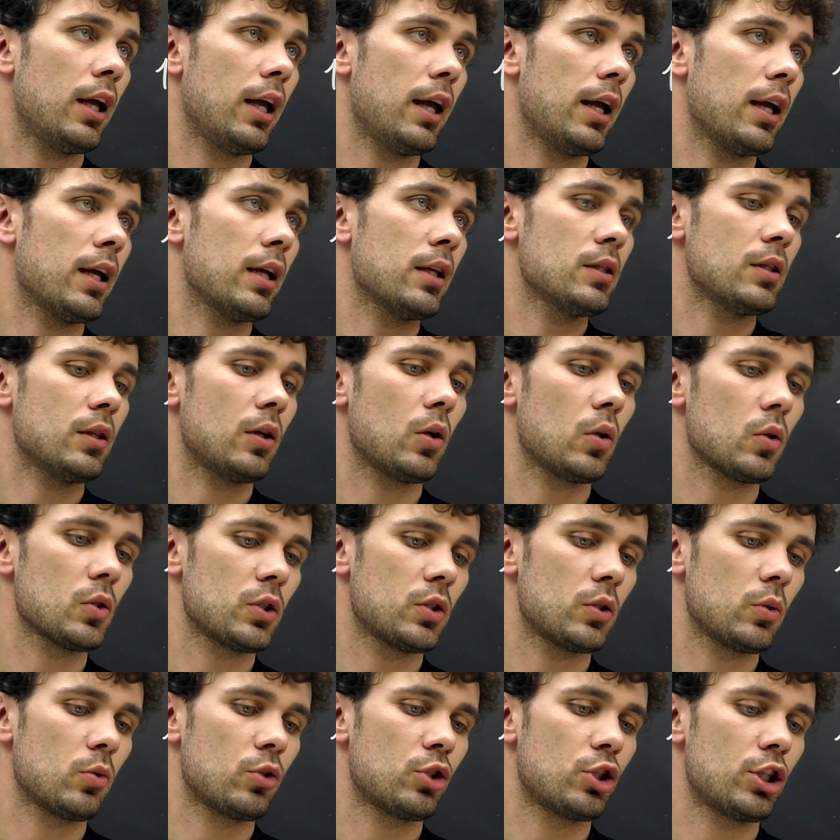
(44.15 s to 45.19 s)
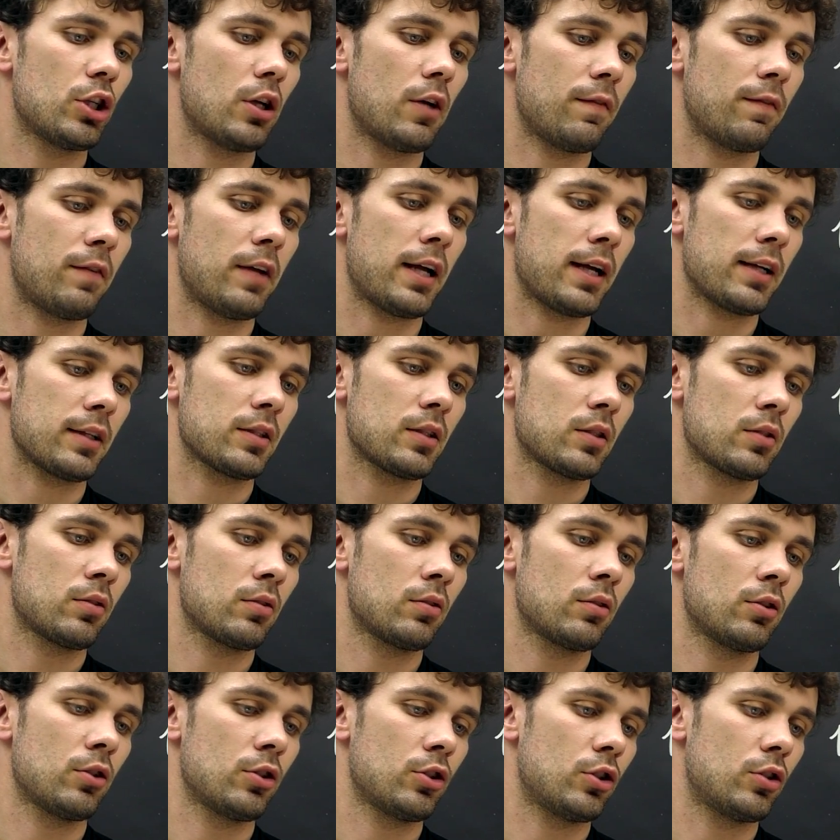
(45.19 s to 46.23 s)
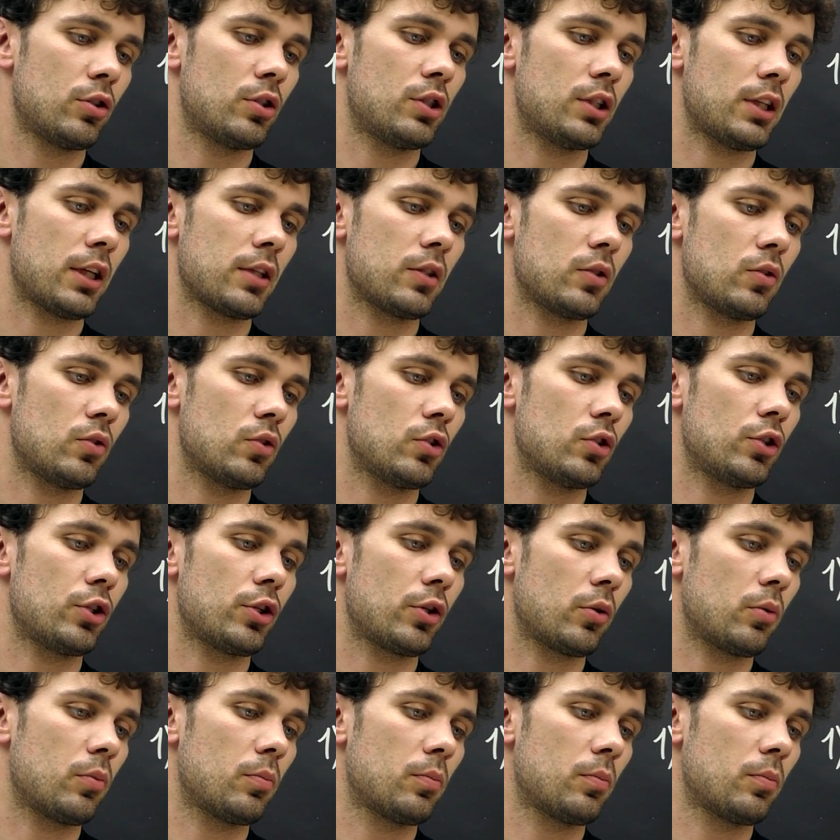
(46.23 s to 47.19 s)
and also g of x should tend to 0.